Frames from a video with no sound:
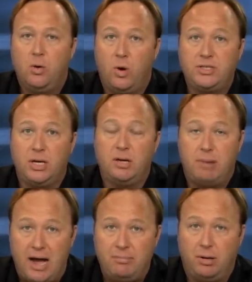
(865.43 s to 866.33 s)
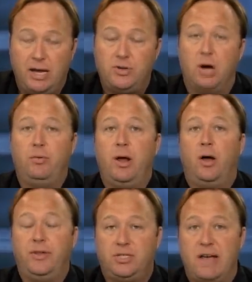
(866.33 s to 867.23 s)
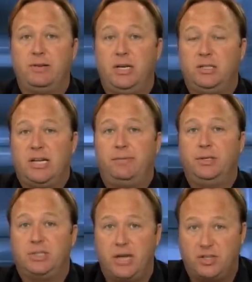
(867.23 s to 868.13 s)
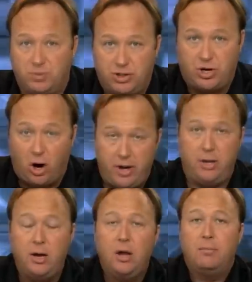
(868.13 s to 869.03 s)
what's in the Bible and don't know that 1776 was started